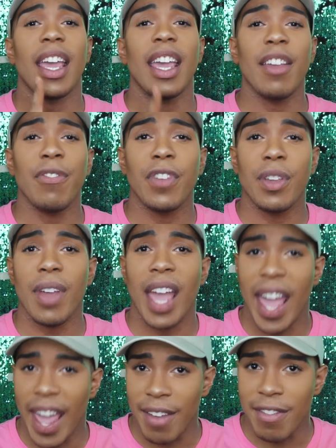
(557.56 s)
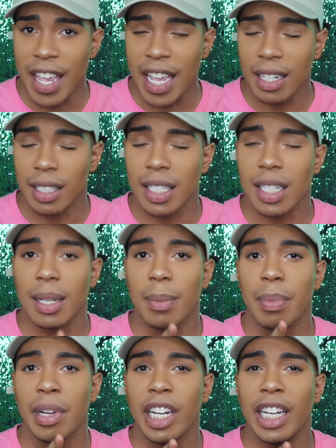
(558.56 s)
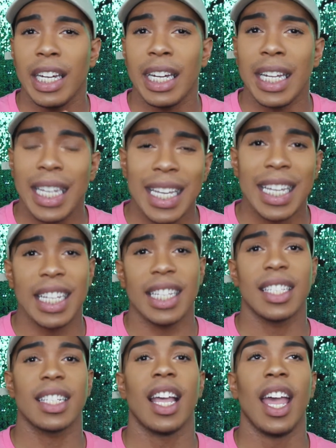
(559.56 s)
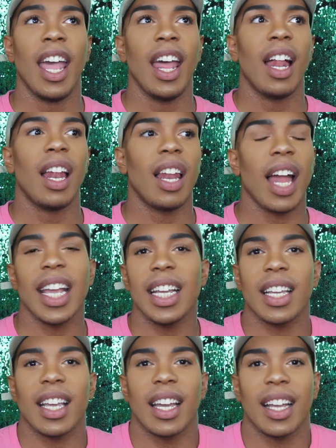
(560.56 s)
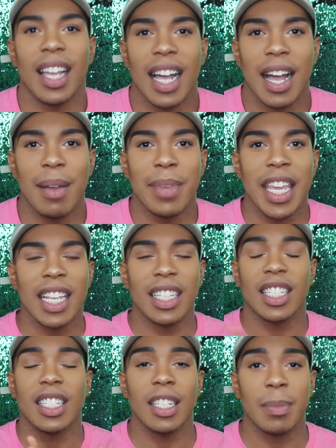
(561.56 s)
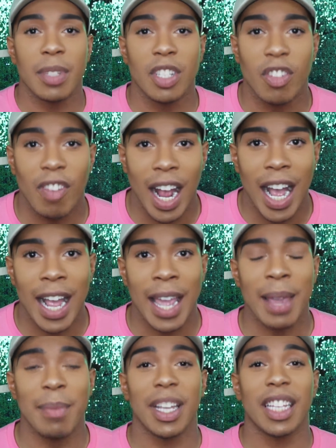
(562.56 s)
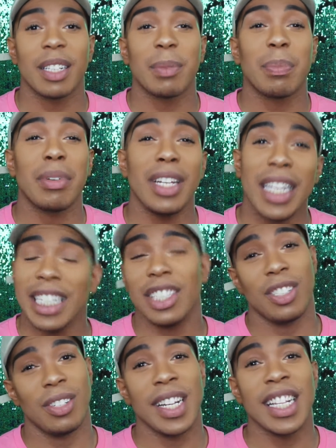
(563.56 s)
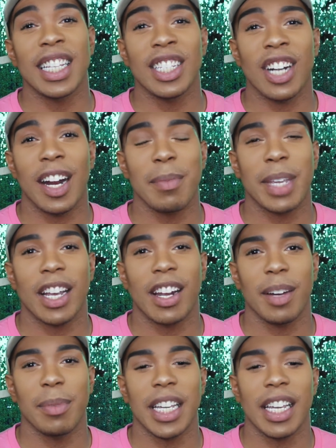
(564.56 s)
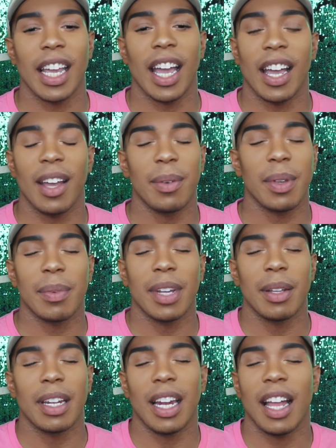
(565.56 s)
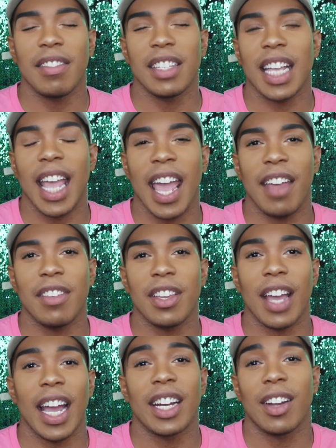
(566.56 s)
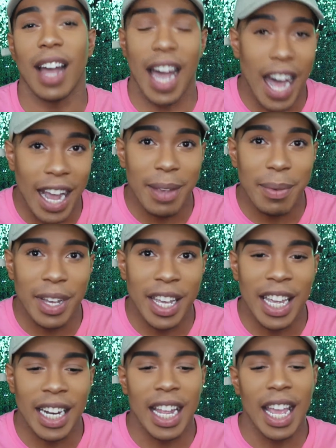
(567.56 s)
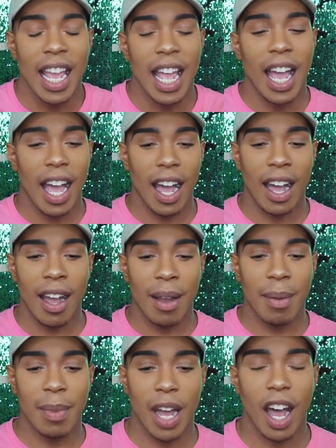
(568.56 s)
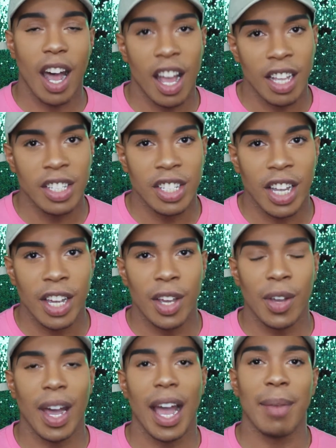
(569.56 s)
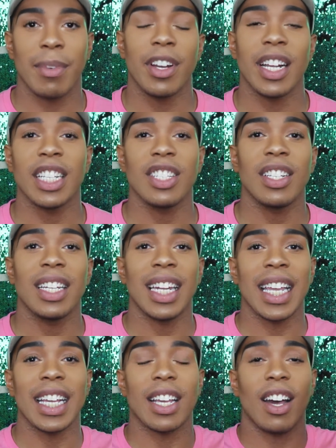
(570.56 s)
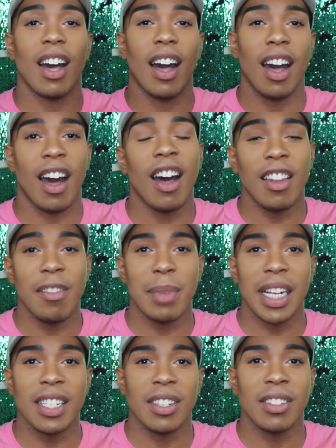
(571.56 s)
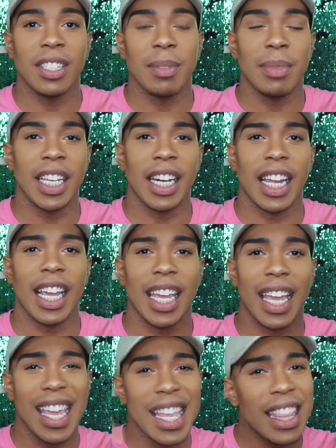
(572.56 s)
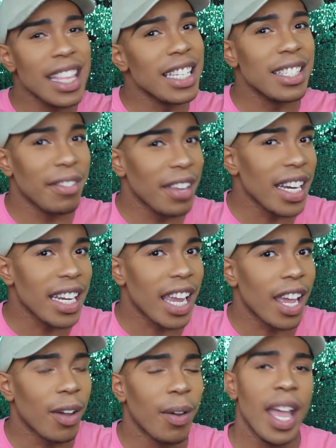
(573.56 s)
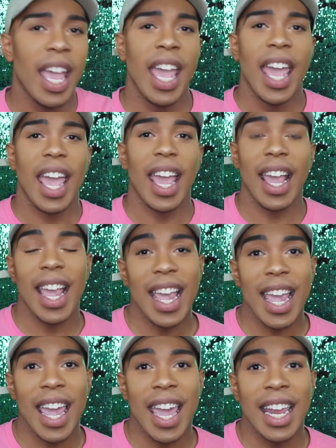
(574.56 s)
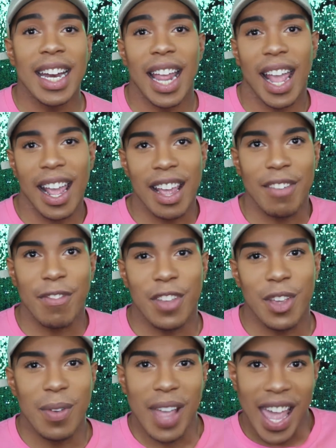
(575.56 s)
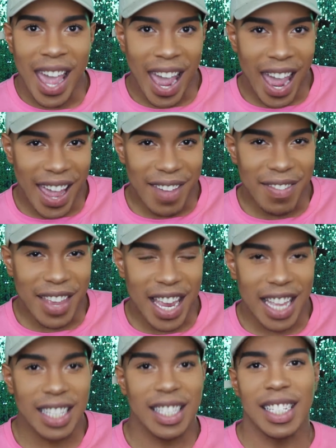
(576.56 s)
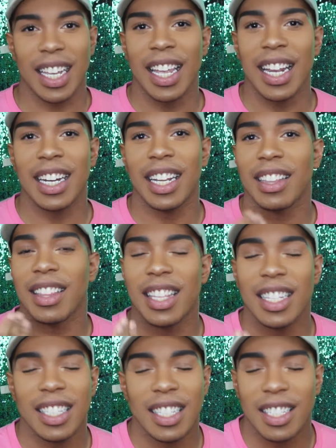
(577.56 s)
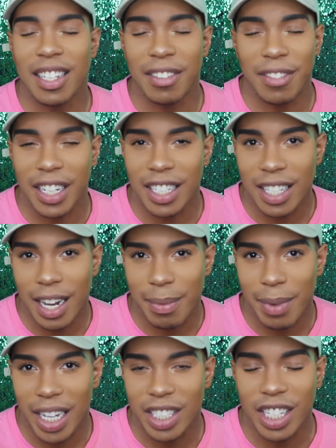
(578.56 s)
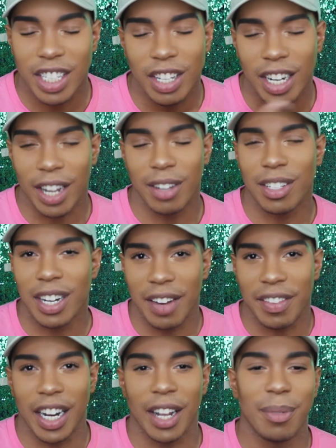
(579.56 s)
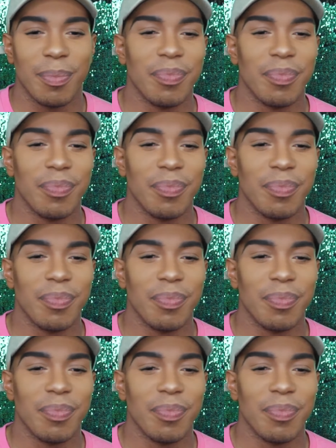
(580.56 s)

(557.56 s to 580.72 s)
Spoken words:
If you haven't, please like, comment, subscribe. Please join the Charming Army. We would love to have you on your eyelid. Also, I'm going to link all of my social media in this video. And if you haven't, and this is your first time watching, you never know.